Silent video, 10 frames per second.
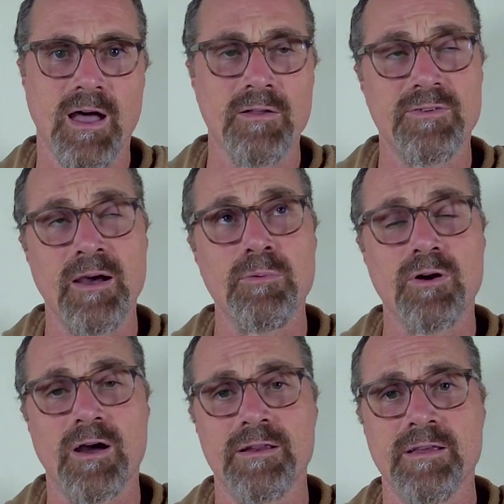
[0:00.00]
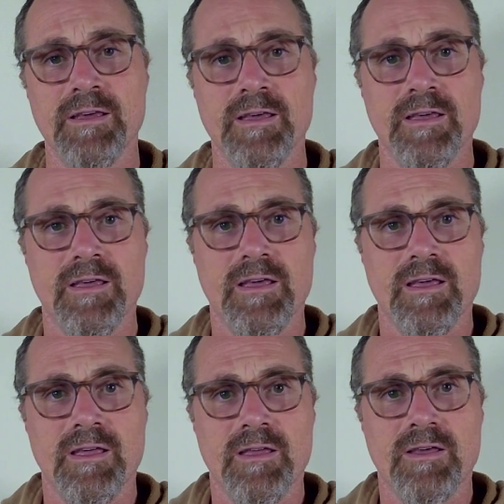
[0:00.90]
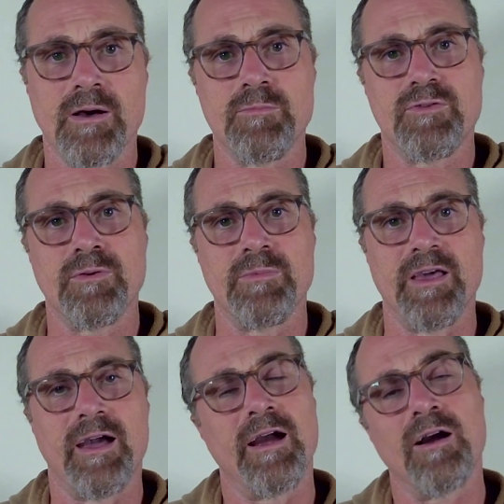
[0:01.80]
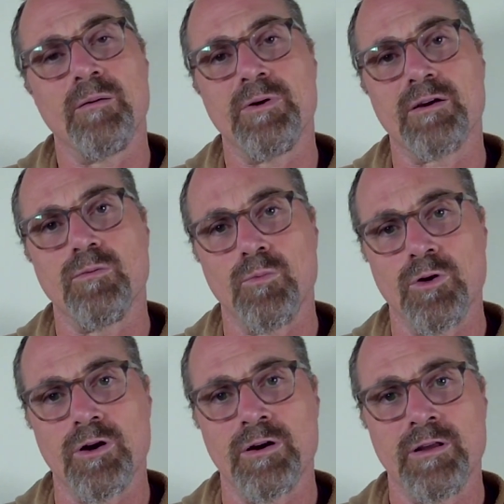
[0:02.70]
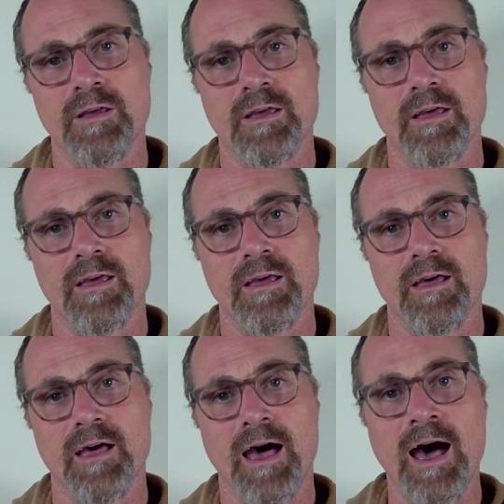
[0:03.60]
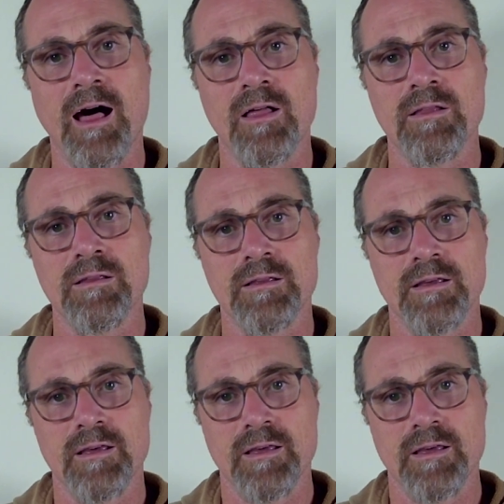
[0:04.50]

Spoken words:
Aldebaran comes from the Arabic word al-Dabaran,